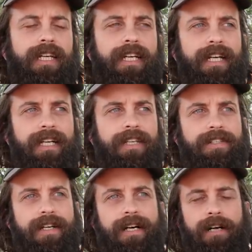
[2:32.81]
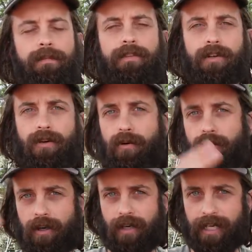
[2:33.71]
And uh, the
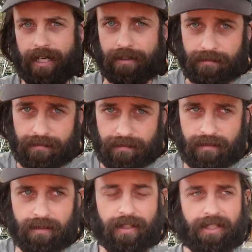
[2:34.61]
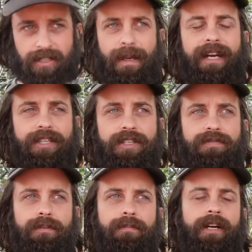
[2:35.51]
horror kind of expands
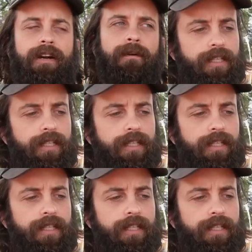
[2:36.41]
from there.